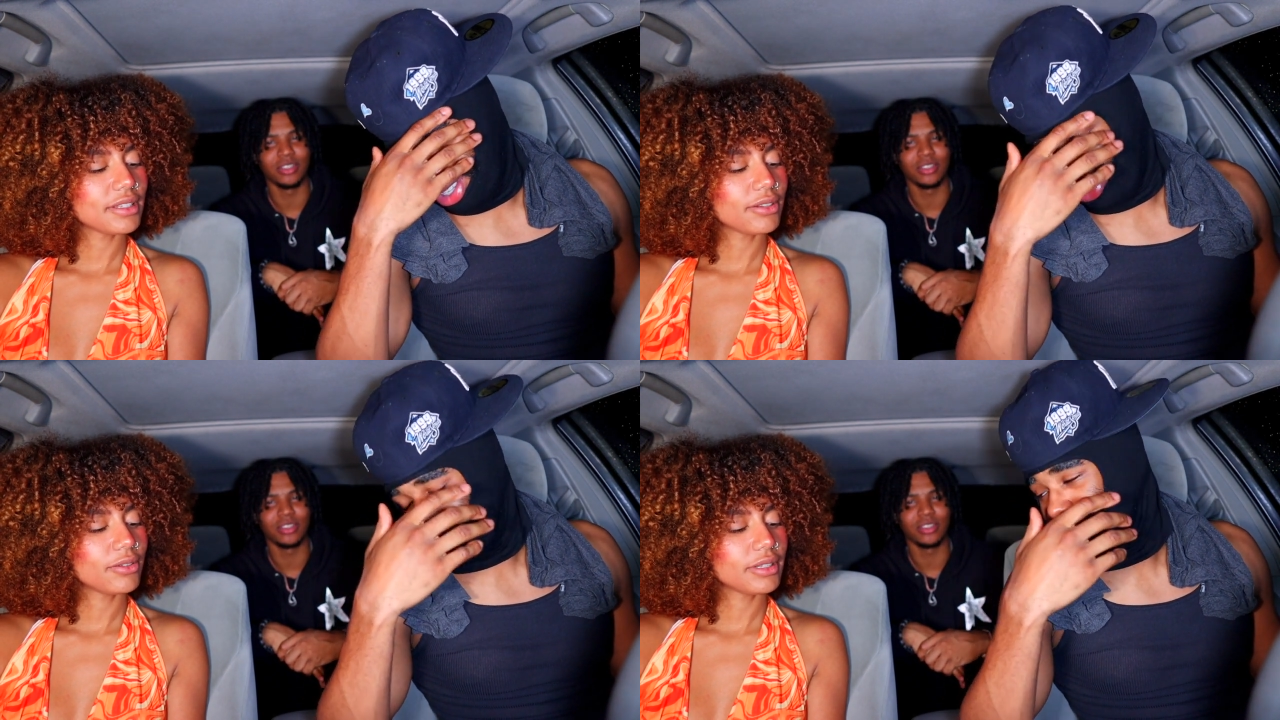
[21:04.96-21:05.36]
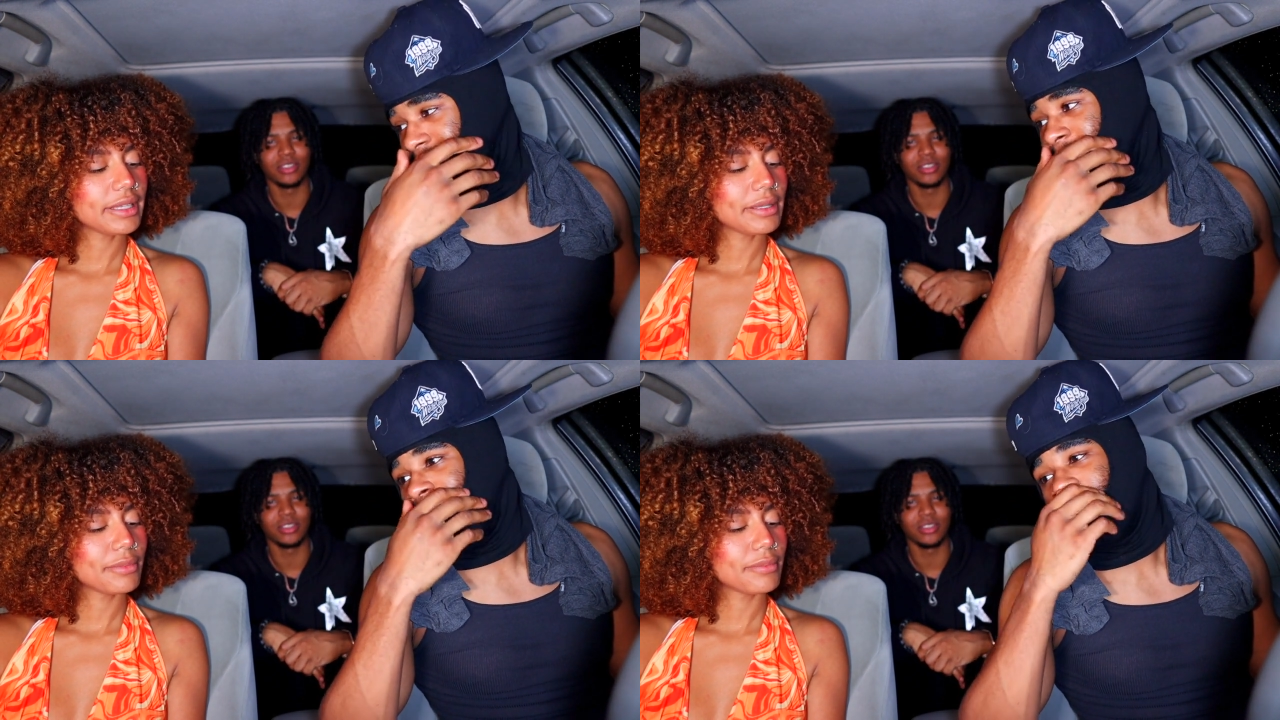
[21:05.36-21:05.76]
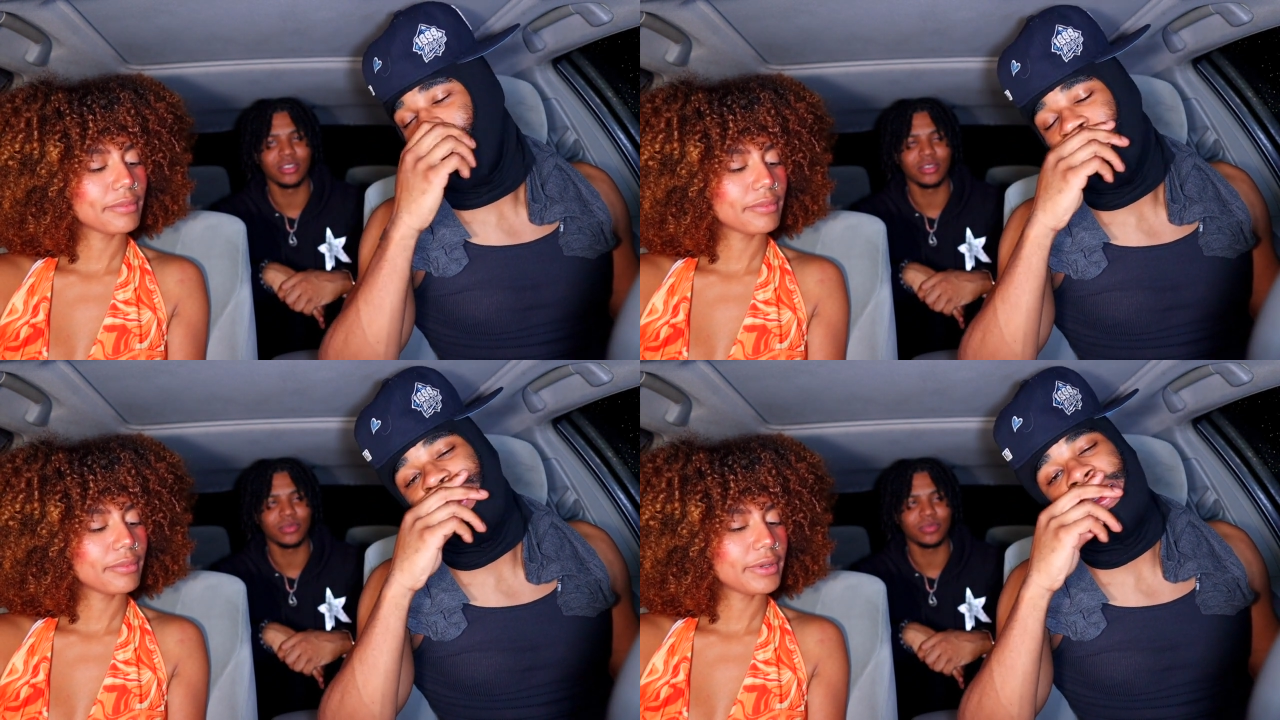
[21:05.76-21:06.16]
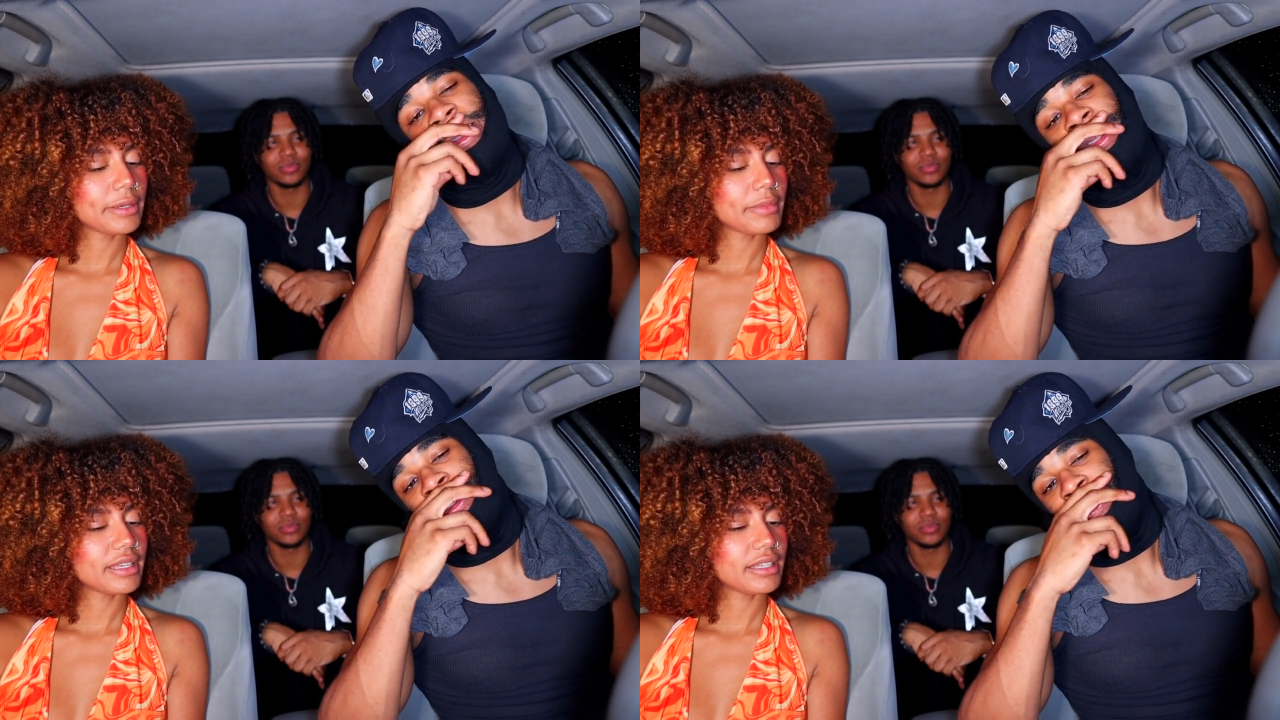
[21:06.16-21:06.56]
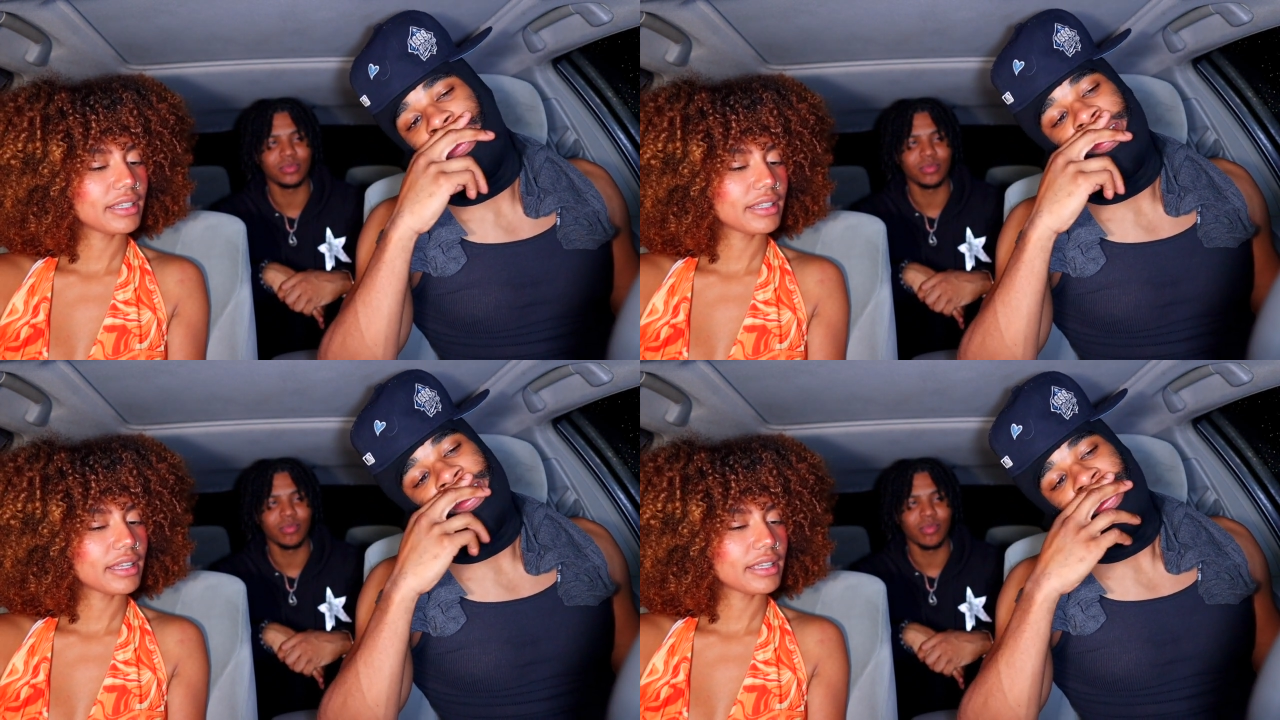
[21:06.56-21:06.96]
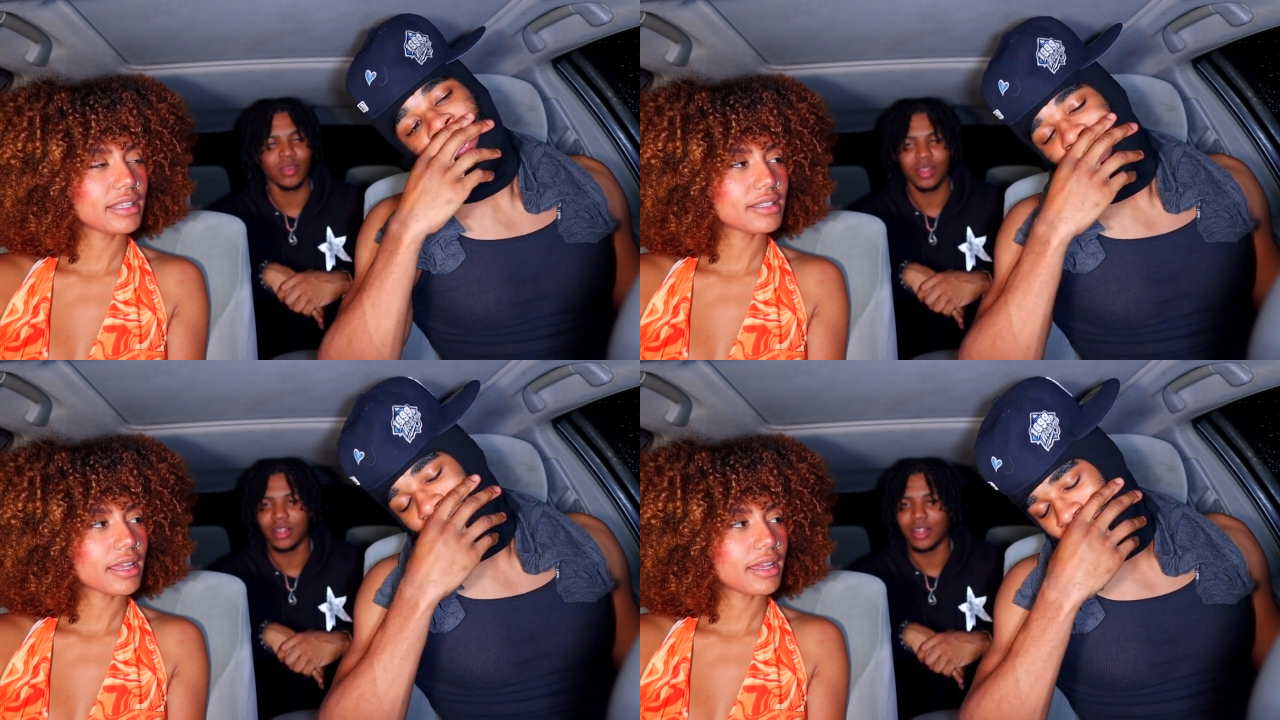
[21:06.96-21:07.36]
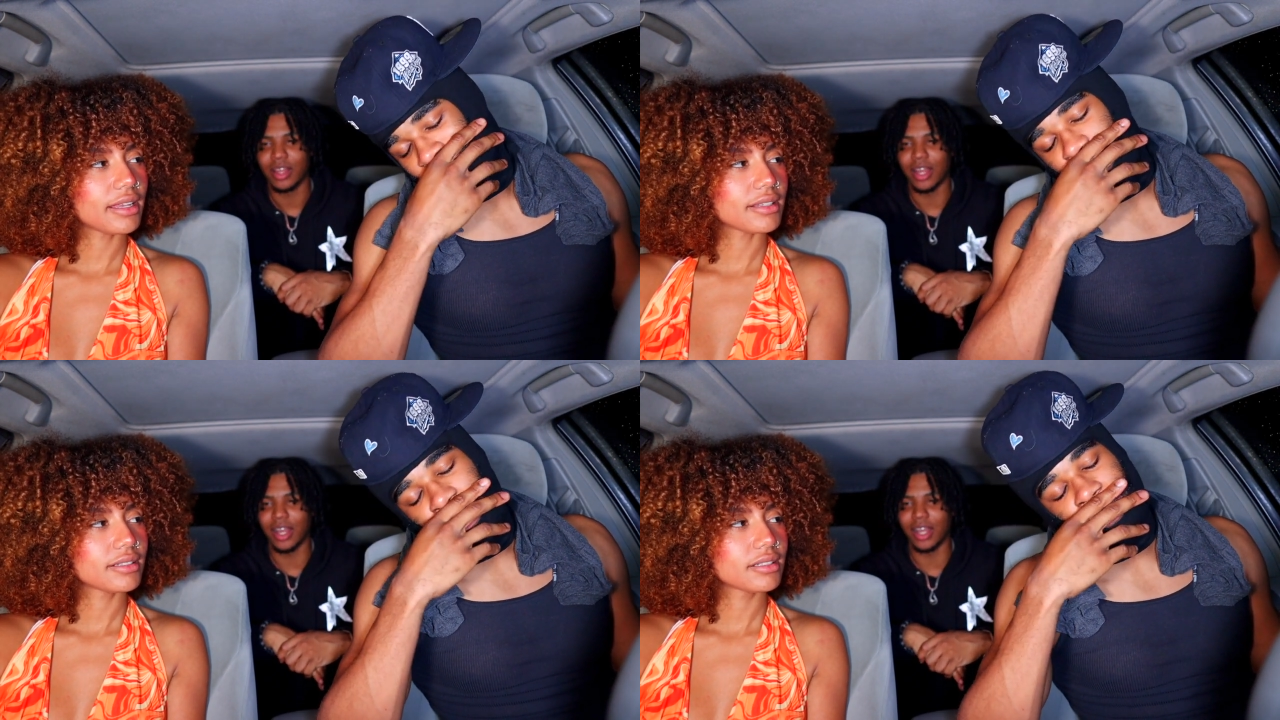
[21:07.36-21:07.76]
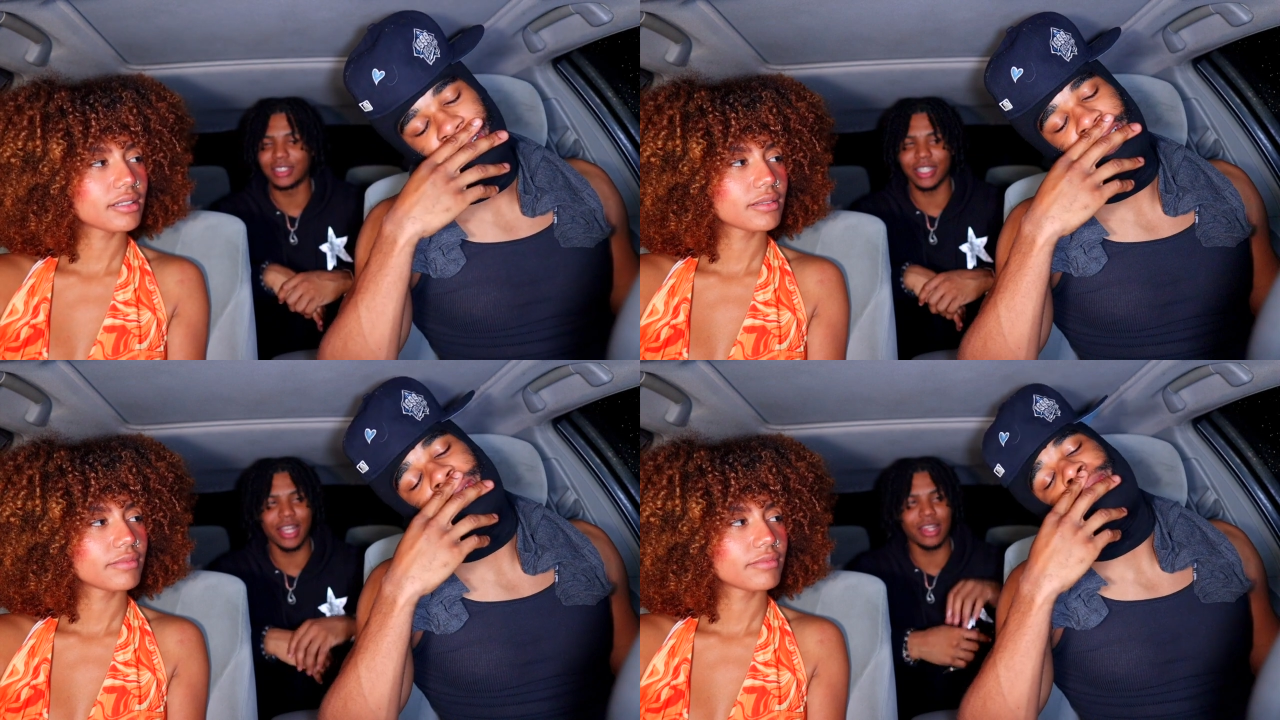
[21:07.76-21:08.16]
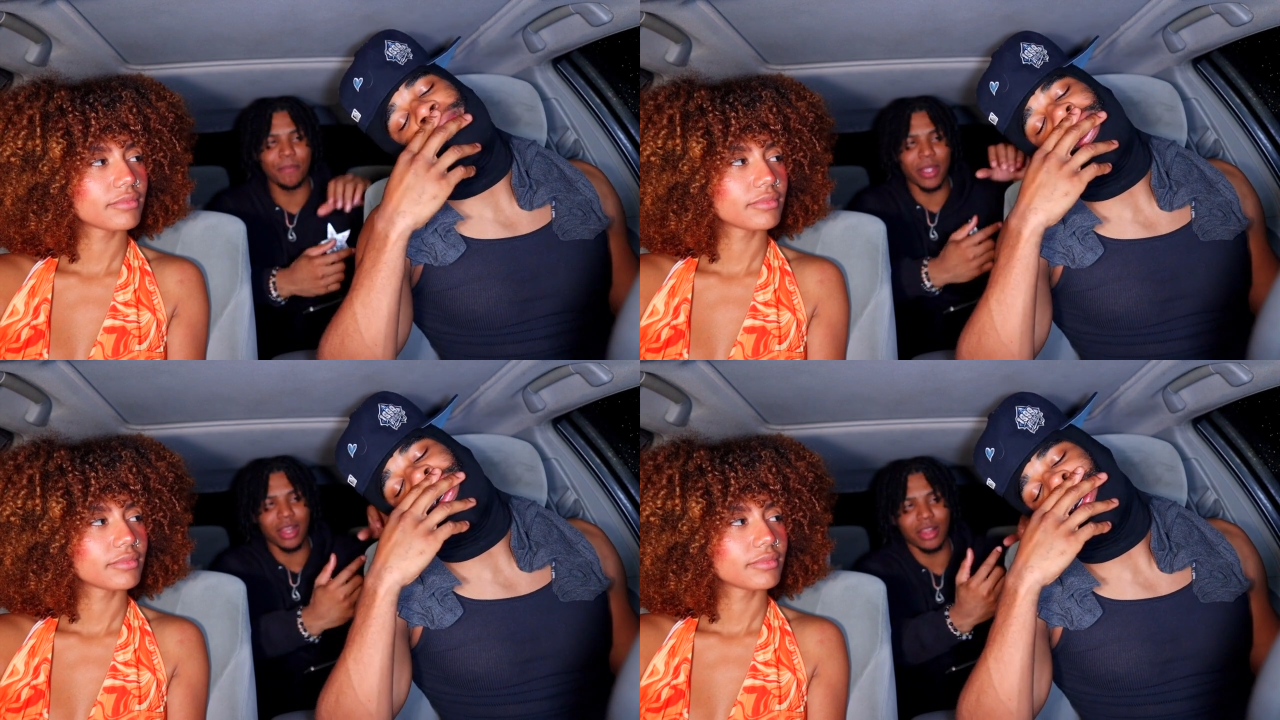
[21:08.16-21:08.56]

Speaker 1: to only bring me a nigga that eats ass.
Speaker 2: I said he's the oh biggest